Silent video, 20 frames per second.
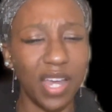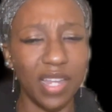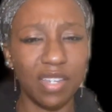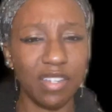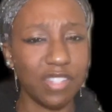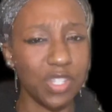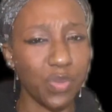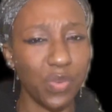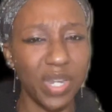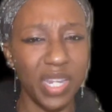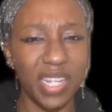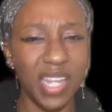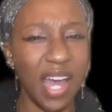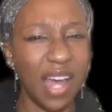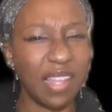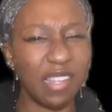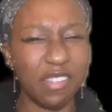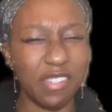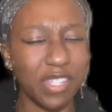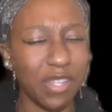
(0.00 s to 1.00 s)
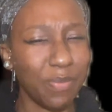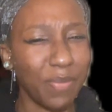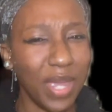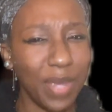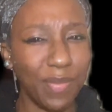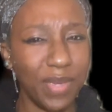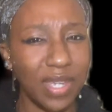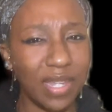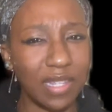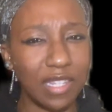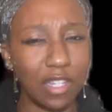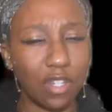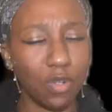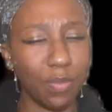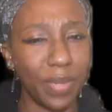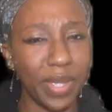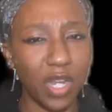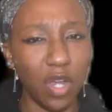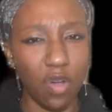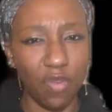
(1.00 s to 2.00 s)
under $20 or maybe a
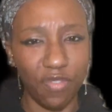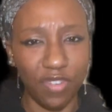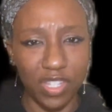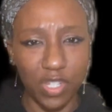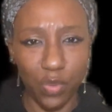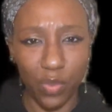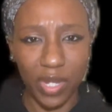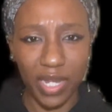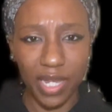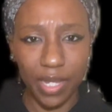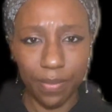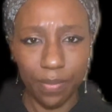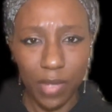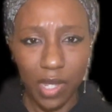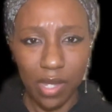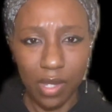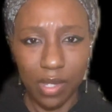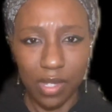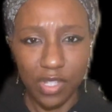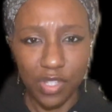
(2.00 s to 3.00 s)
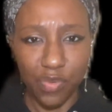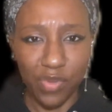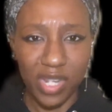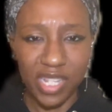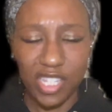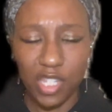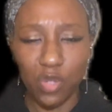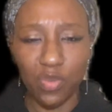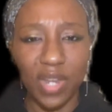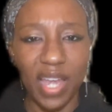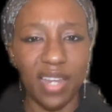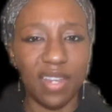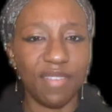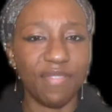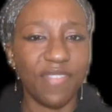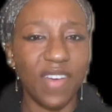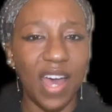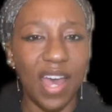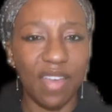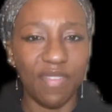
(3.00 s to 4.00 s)
little bit over 20,
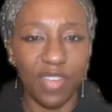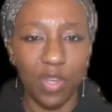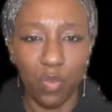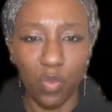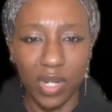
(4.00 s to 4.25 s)
$22.95.